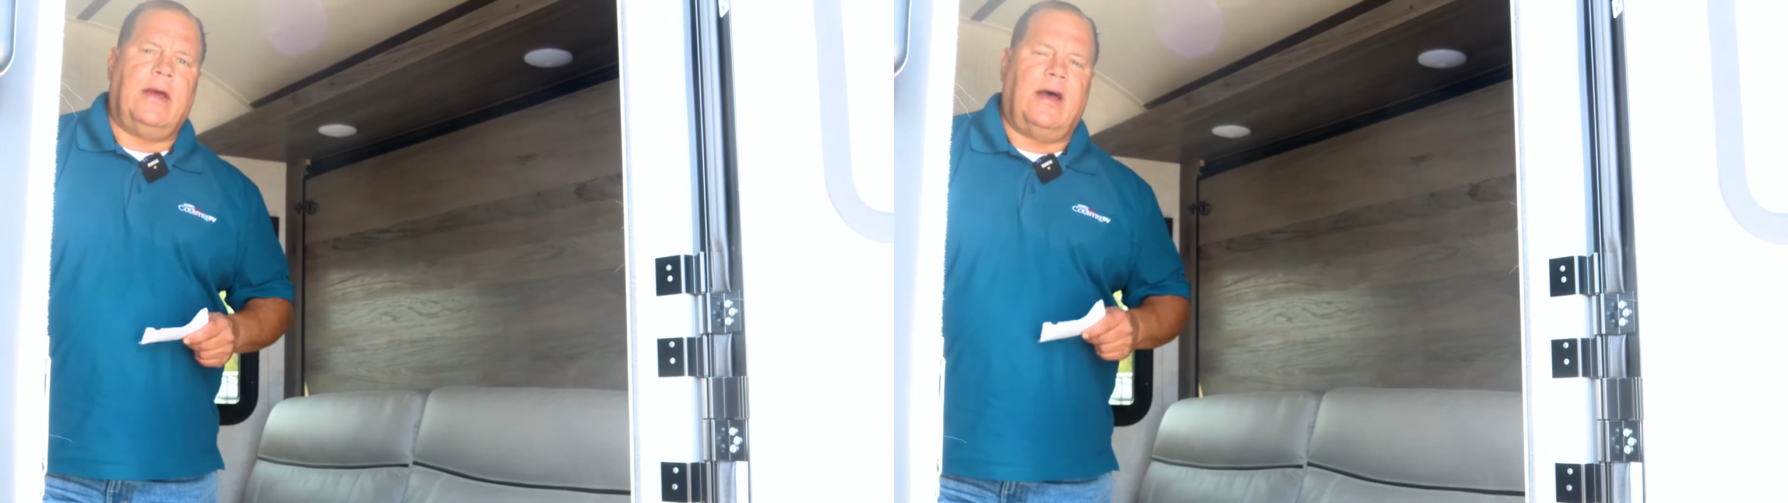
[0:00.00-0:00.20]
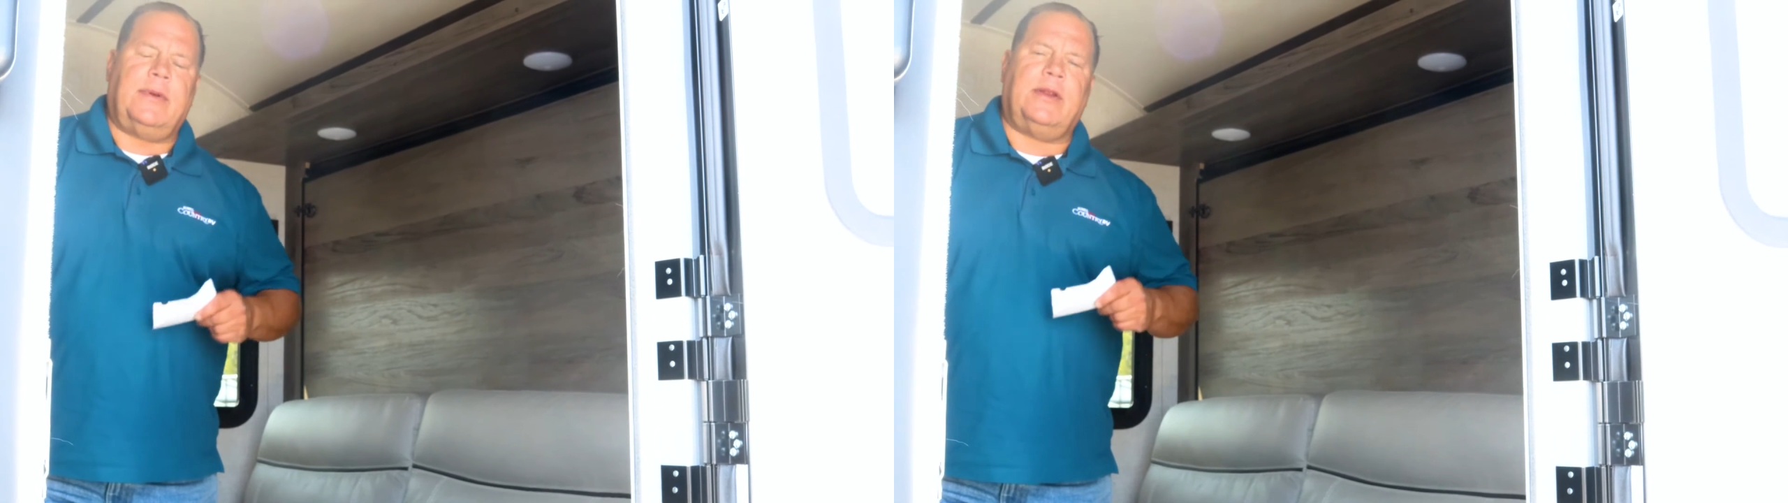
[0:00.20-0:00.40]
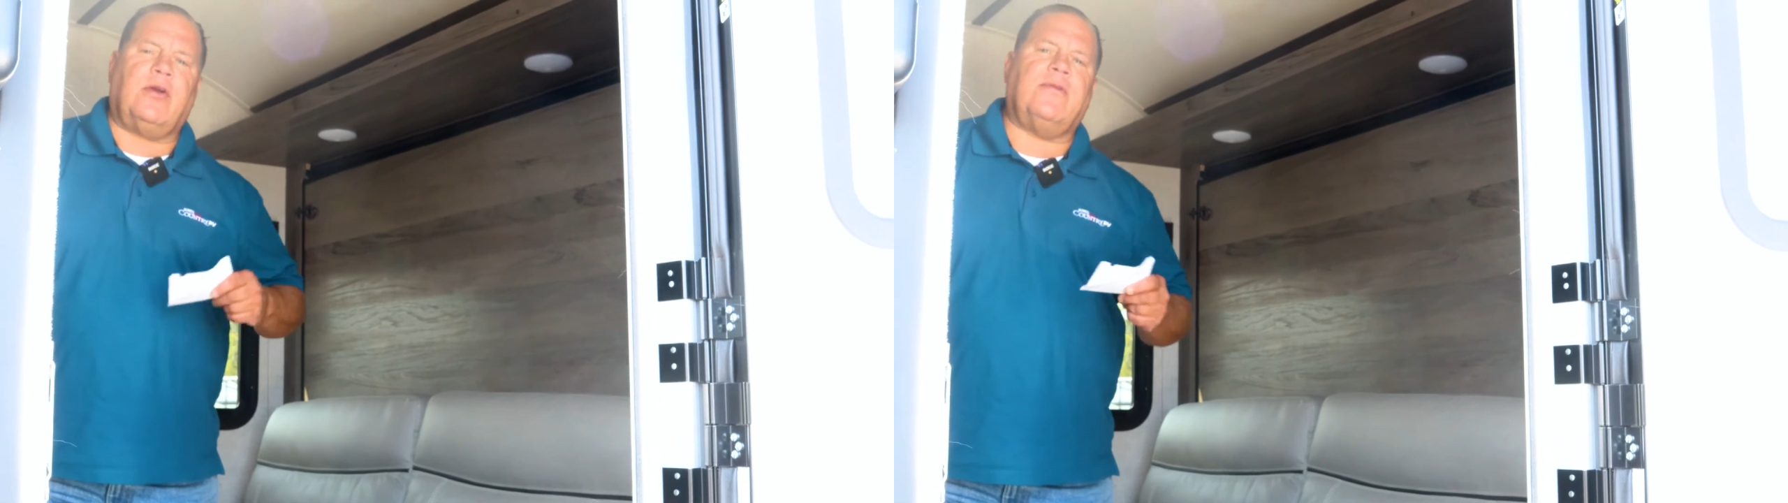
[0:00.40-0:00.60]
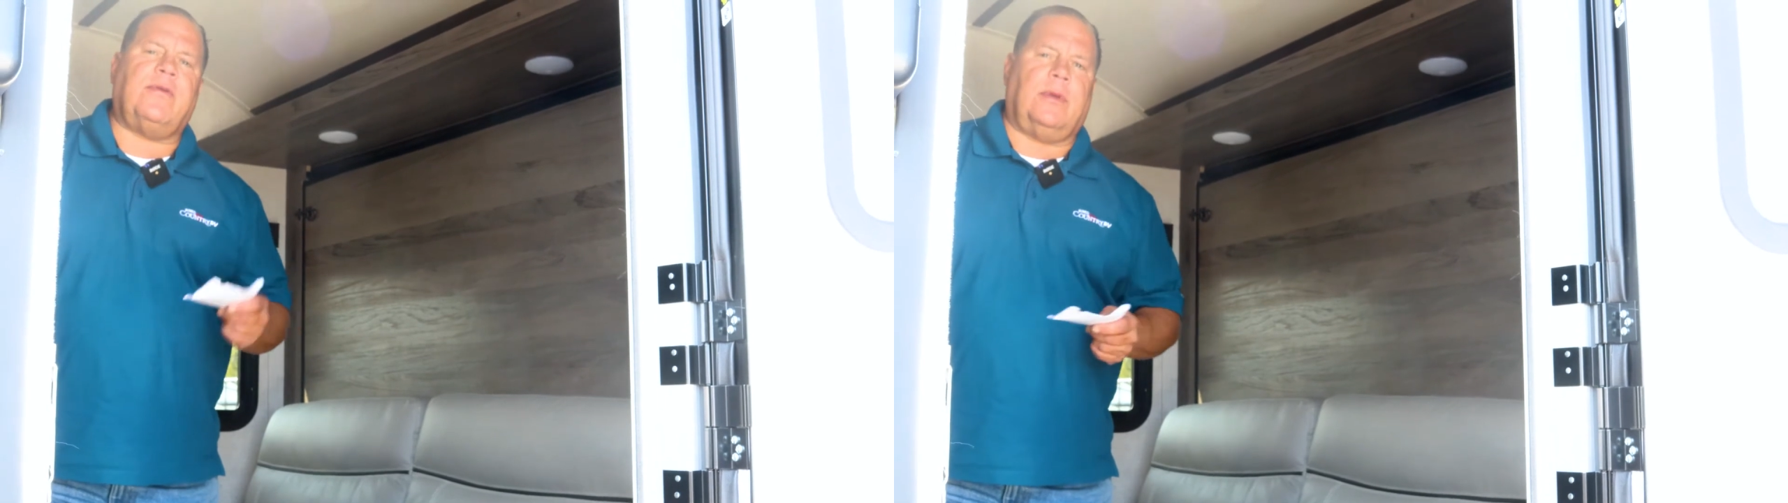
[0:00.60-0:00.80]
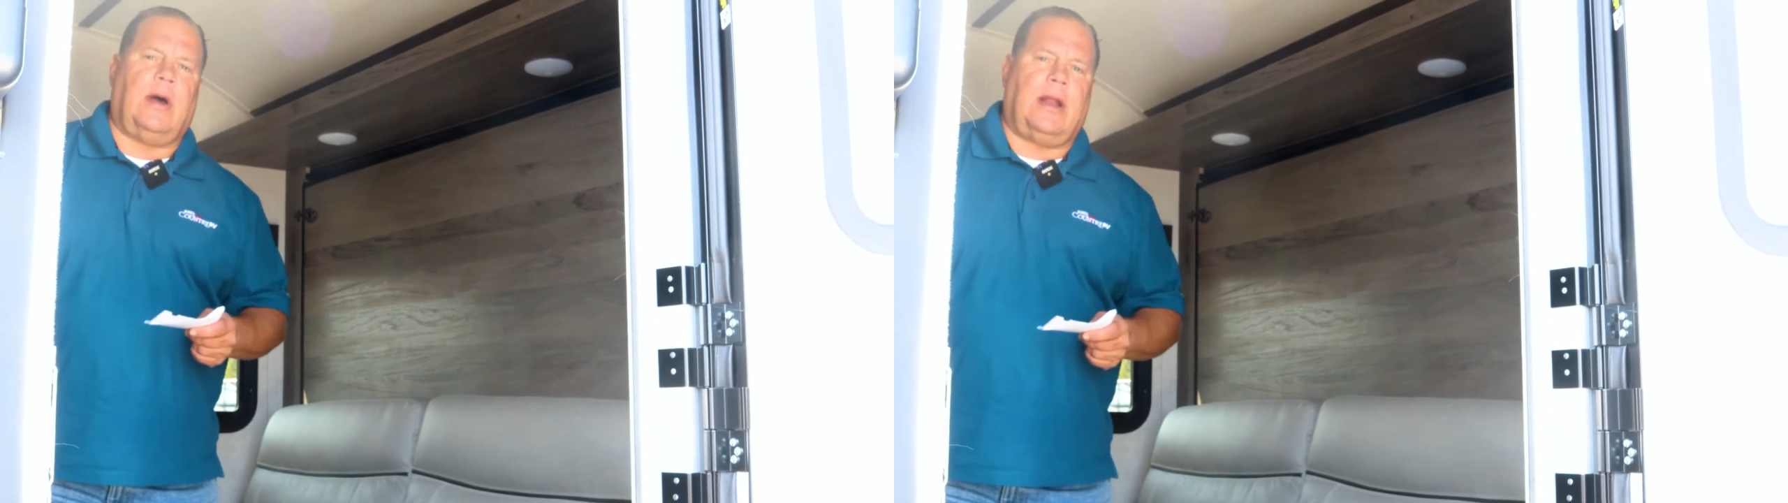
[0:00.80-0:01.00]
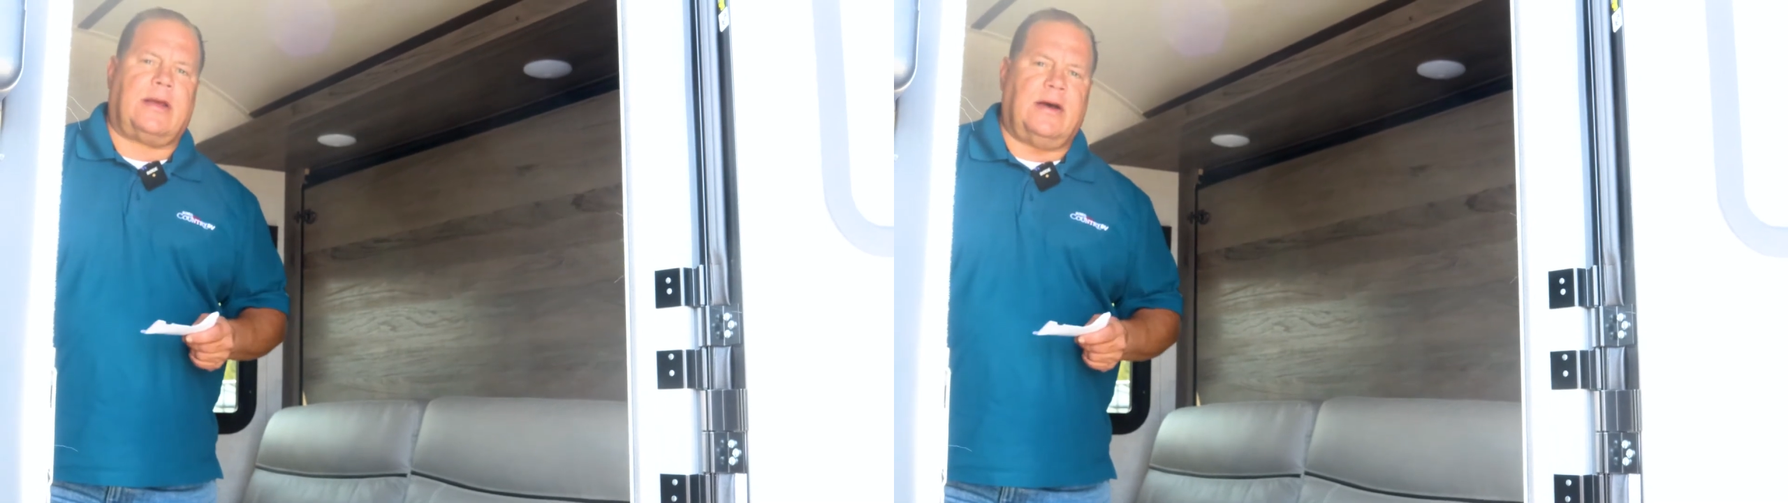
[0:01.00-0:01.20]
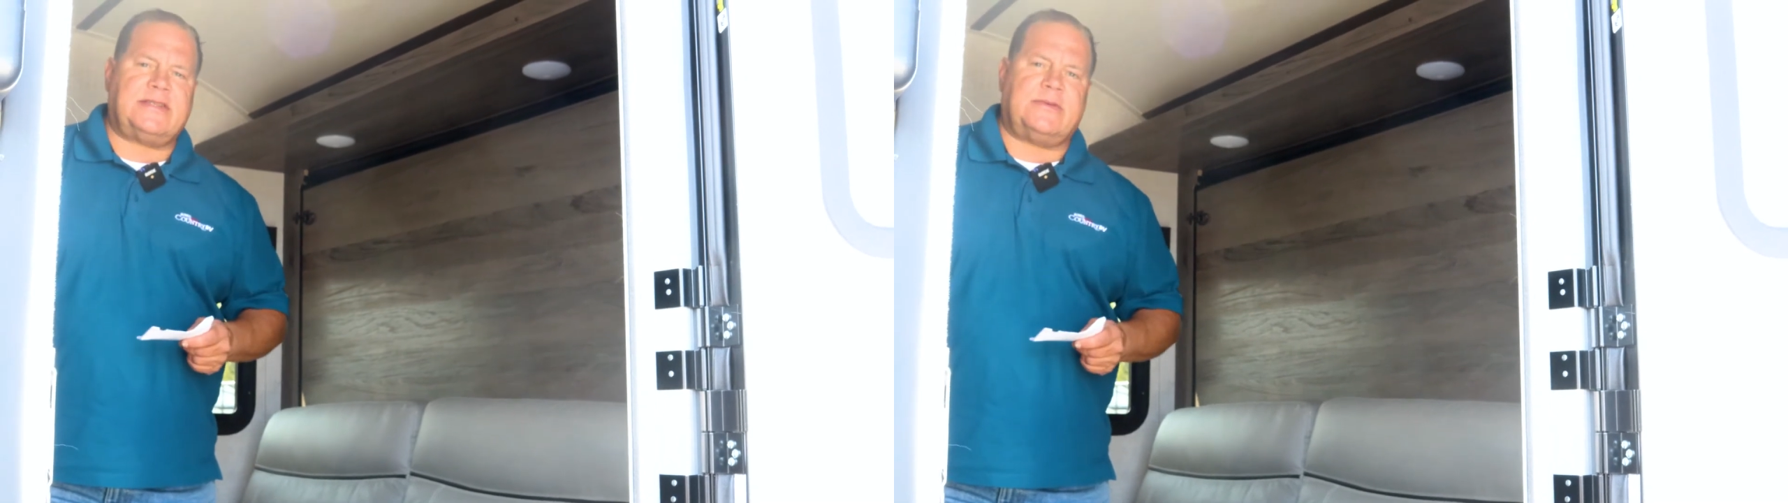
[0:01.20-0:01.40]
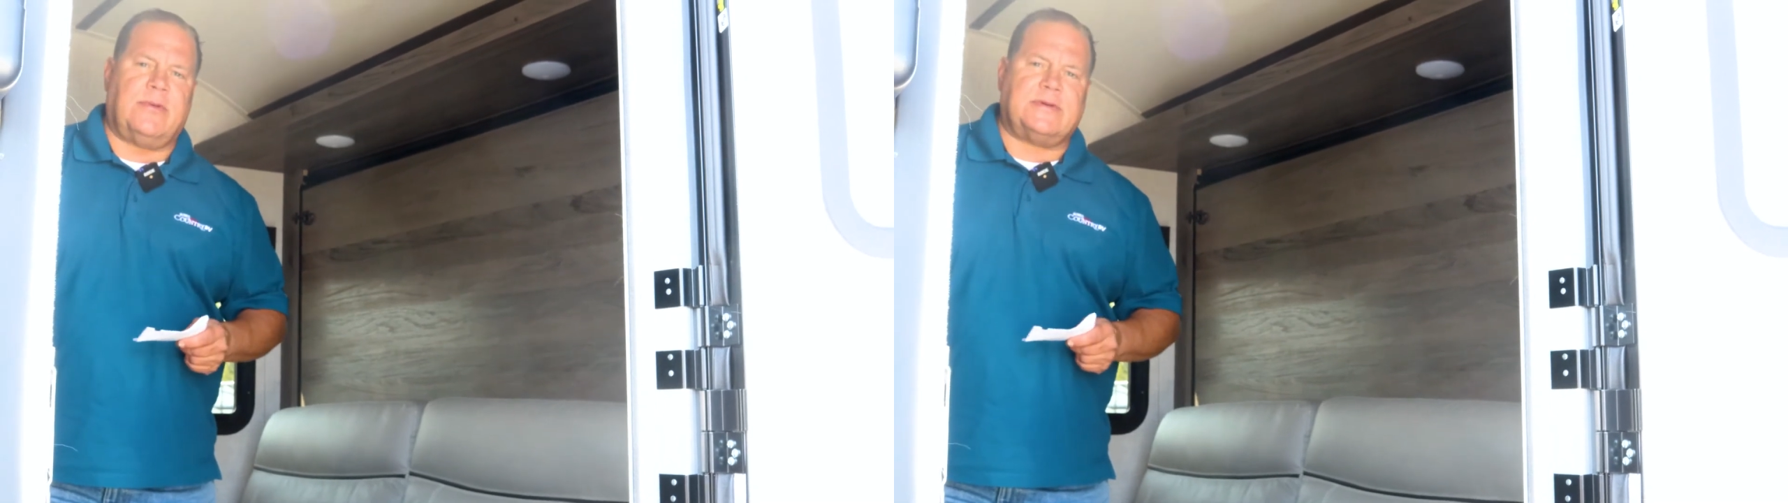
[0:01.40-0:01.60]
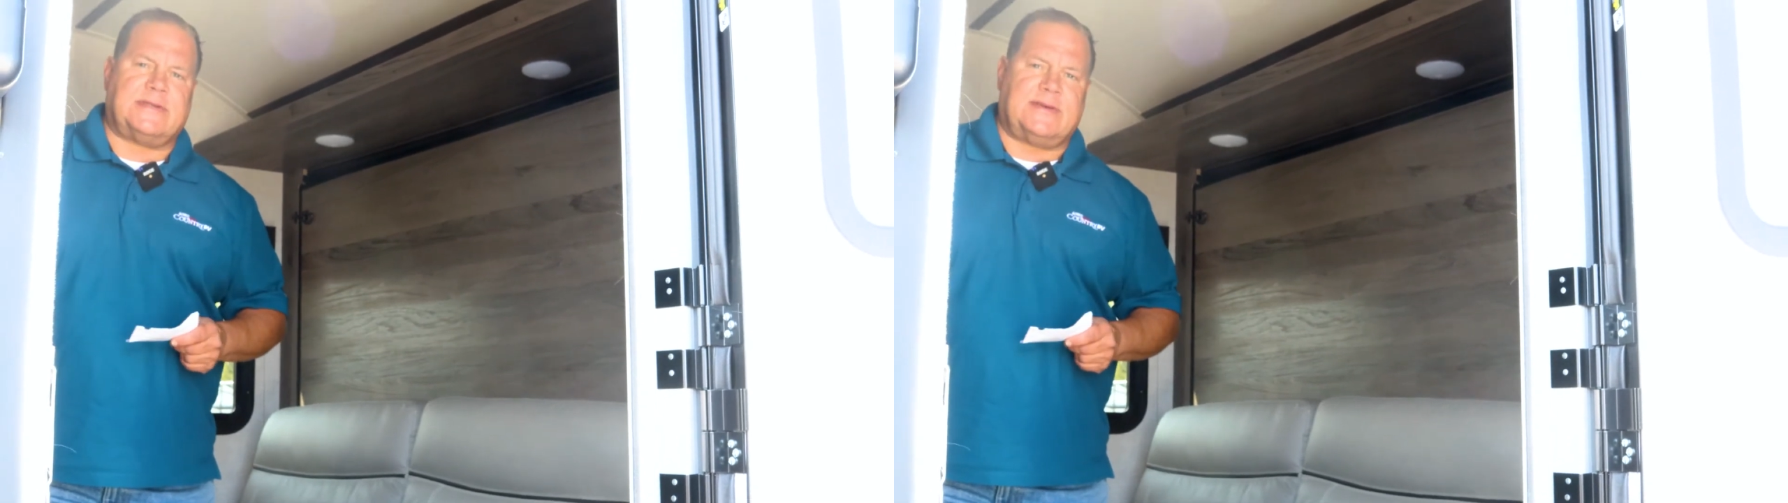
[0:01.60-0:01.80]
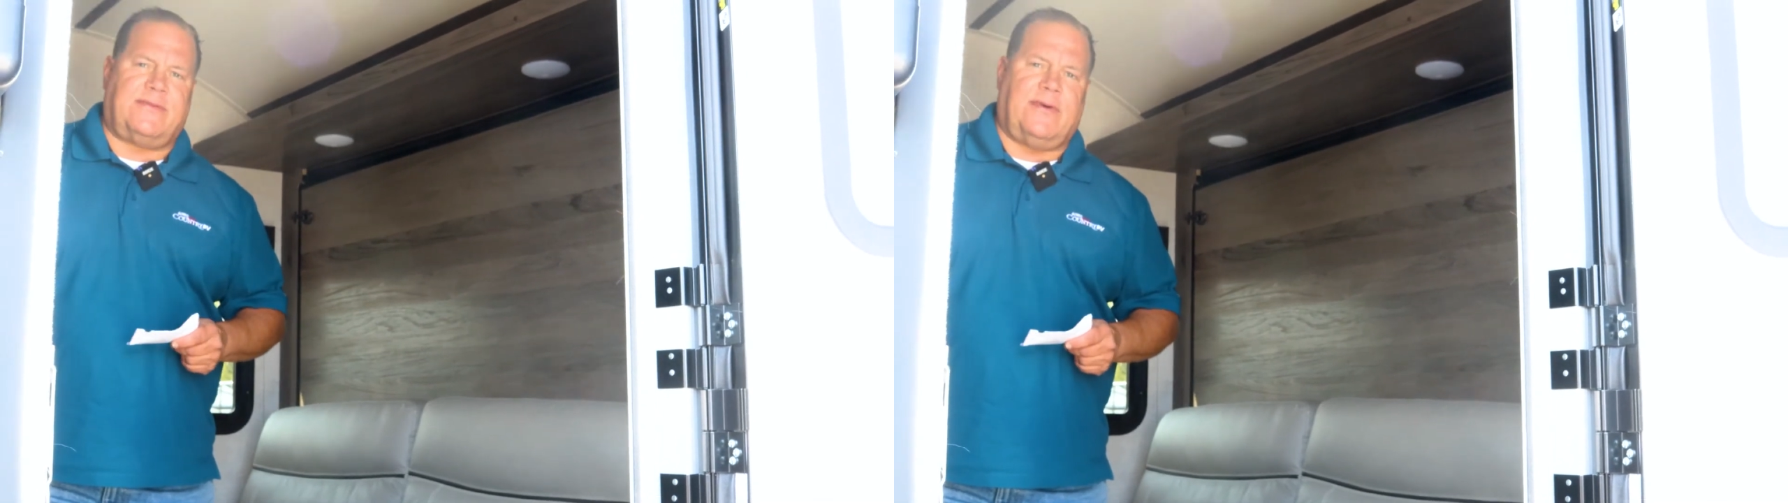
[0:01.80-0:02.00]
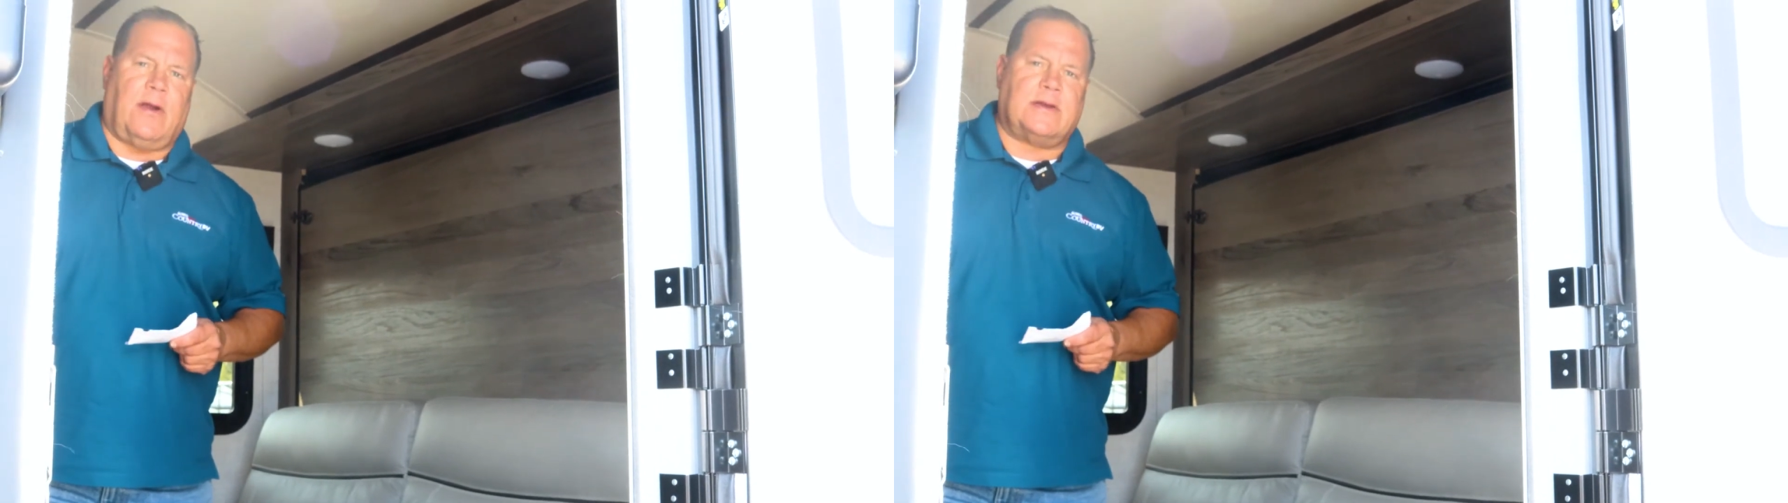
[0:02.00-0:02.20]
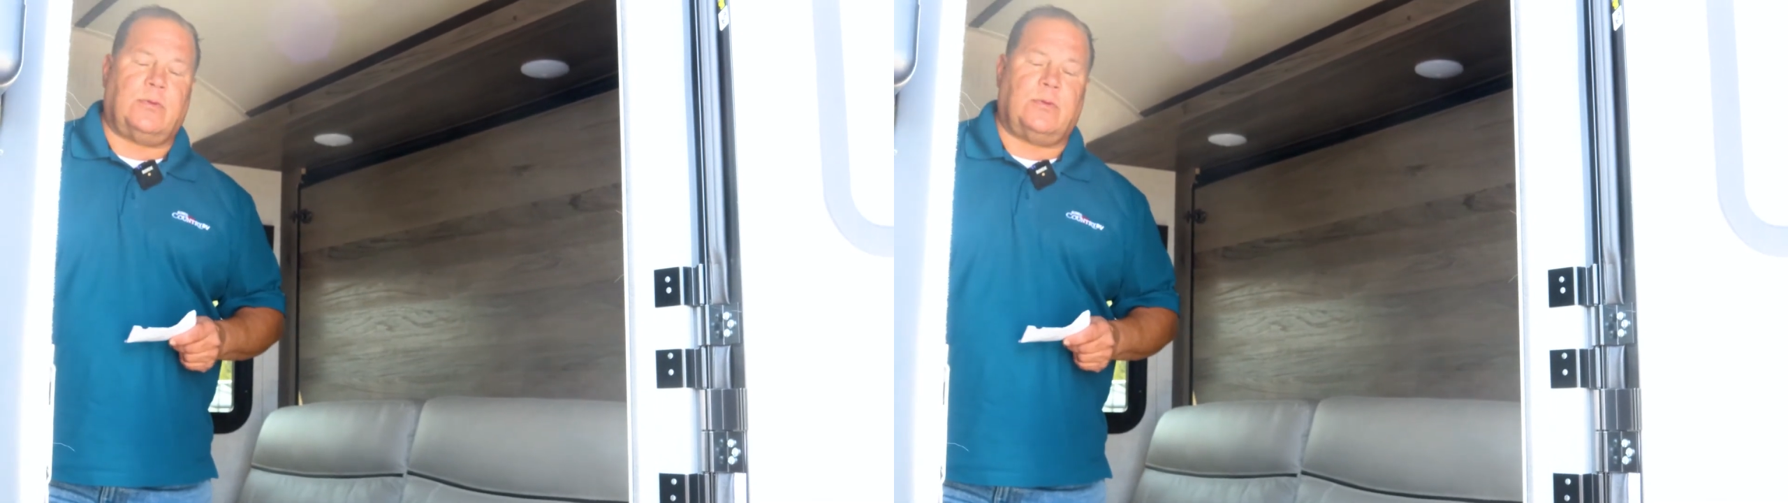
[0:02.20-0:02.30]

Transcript: I've been hearing from a lot of customers as far